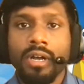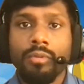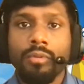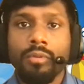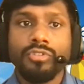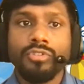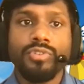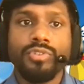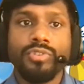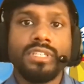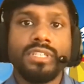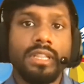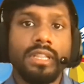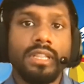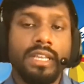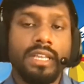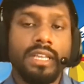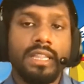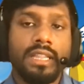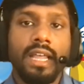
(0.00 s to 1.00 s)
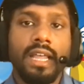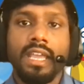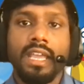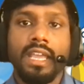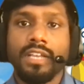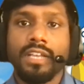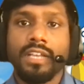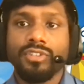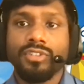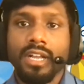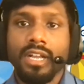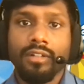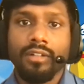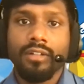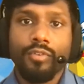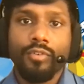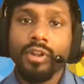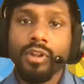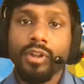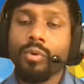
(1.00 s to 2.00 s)
most recently in Lancaster,
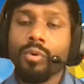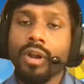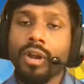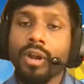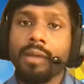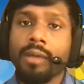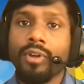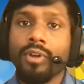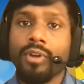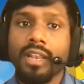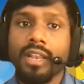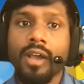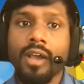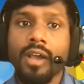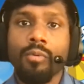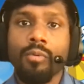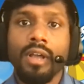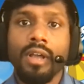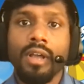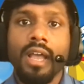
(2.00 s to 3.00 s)
California, where I am right now.